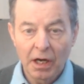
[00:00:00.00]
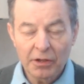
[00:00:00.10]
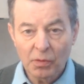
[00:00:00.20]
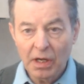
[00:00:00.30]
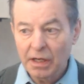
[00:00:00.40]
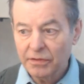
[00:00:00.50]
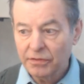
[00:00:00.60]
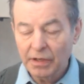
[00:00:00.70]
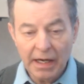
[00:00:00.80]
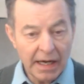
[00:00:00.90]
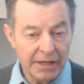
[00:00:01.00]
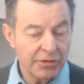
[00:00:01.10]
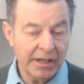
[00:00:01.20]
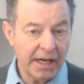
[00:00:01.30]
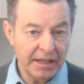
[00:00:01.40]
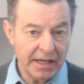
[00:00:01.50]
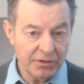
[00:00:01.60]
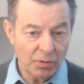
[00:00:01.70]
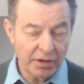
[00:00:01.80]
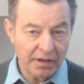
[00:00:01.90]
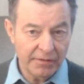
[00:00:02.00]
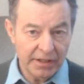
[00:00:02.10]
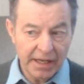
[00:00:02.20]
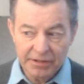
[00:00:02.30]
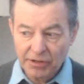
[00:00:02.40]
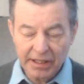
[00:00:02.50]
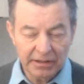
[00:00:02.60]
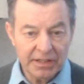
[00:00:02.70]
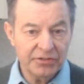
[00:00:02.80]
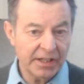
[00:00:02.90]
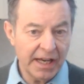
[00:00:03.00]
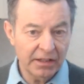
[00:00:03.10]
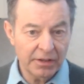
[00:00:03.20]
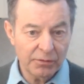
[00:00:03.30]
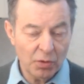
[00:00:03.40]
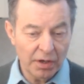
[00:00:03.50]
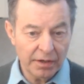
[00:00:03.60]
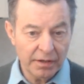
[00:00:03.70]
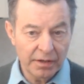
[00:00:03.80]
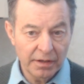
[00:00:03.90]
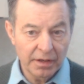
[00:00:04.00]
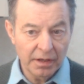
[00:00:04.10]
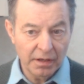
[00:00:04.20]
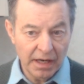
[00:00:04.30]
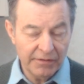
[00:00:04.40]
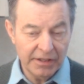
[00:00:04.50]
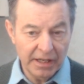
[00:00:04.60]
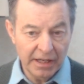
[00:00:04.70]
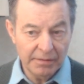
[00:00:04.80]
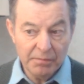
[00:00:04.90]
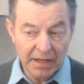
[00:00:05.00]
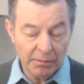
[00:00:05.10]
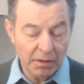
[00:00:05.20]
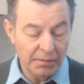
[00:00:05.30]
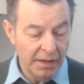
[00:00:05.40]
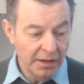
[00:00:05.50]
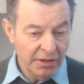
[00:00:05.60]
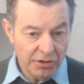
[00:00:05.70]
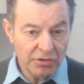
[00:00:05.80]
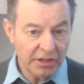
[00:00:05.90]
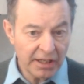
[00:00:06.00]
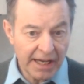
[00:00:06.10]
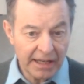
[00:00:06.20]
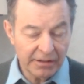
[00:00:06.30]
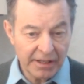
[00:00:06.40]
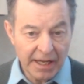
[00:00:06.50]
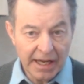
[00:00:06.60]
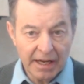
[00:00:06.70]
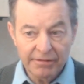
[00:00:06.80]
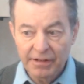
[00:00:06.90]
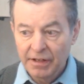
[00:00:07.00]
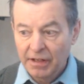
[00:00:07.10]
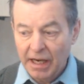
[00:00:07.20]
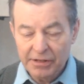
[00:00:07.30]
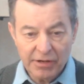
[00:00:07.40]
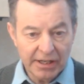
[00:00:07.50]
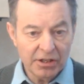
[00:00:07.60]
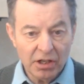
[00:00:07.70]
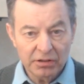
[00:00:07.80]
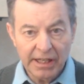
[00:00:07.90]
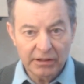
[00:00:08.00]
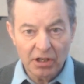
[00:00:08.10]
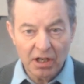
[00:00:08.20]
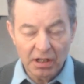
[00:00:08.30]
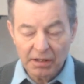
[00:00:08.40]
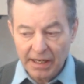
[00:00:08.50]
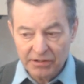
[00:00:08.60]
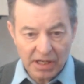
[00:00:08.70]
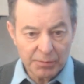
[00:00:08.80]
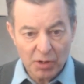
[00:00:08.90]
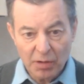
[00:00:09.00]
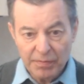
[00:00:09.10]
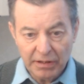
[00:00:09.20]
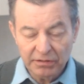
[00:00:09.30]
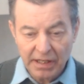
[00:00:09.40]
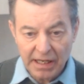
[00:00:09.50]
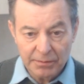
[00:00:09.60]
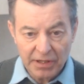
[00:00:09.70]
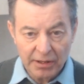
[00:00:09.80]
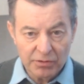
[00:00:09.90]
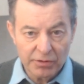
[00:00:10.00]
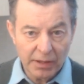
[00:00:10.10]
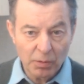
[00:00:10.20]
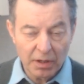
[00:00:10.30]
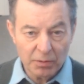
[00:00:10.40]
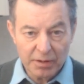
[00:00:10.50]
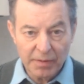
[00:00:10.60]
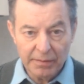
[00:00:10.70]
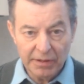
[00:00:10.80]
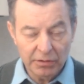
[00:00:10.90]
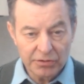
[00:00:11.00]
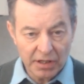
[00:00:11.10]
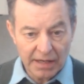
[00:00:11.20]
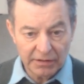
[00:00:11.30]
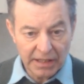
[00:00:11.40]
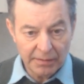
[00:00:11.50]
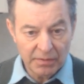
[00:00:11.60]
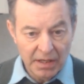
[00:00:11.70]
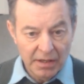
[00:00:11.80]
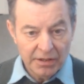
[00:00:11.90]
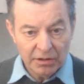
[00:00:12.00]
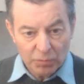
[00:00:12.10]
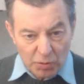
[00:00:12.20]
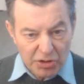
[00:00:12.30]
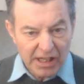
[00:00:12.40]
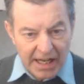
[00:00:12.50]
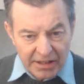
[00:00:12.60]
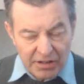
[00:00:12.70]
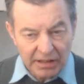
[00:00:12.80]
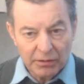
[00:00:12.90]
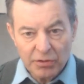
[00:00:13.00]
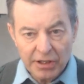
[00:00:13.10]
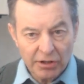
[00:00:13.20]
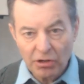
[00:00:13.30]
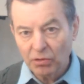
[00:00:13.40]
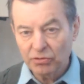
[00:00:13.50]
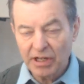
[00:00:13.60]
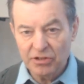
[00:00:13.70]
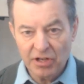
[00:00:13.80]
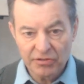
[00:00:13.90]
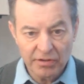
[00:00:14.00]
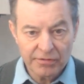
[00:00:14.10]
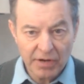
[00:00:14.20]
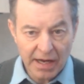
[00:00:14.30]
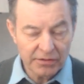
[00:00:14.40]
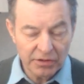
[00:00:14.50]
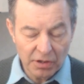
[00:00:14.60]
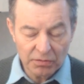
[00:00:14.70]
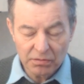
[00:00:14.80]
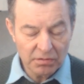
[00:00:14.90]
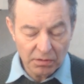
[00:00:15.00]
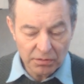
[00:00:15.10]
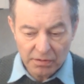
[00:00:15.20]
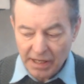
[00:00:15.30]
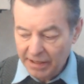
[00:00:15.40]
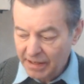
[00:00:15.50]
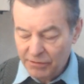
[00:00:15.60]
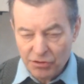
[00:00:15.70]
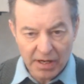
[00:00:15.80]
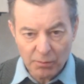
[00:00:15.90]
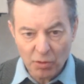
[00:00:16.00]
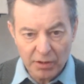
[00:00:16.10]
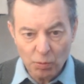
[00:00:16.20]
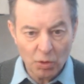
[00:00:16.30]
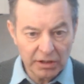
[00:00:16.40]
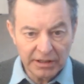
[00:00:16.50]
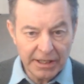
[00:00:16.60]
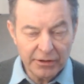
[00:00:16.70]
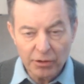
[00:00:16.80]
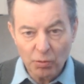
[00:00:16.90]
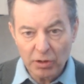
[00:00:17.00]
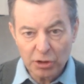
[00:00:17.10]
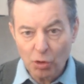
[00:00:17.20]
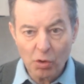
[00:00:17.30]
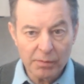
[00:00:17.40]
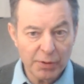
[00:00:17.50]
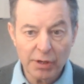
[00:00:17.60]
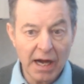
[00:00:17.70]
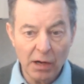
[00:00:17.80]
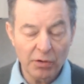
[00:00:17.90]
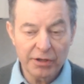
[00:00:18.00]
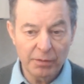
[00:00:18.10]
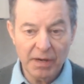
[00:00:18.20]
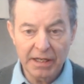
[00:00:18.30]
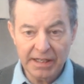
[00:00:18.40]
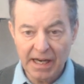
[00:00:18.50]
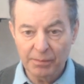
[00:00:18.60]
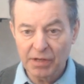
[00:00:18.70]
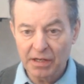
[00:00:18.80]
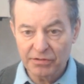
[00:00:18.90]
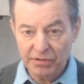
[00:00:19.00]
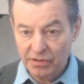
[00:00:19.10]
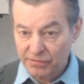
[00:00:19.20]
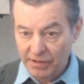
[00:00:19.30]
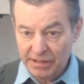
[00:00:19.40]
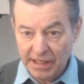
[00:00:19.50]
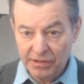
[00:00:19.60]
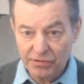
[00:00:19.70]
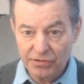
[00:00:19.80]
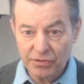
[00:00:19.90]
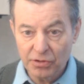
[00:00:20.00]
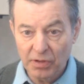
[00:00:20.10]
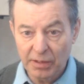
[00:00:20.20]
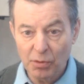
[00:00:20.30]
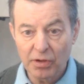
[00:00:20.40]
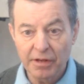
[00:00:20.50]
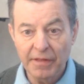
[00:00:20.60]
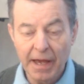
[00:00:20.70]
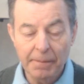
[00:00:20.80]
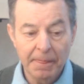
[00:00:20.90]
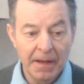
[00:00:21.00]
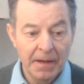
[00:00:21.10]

Otherwise, I drink ionized water every day. I drink at least a gallon of water every day, minimum, usually a gallon and a half. I drink it all day long, except around meal times. I don't drink water with my meals. You'll have a lot. You're kind of diluting your whole digestive tract, so don't do that. Never drink more than 1 liter or 1 quart per hour. Your body can't process. It's very dangerous to do any more than that.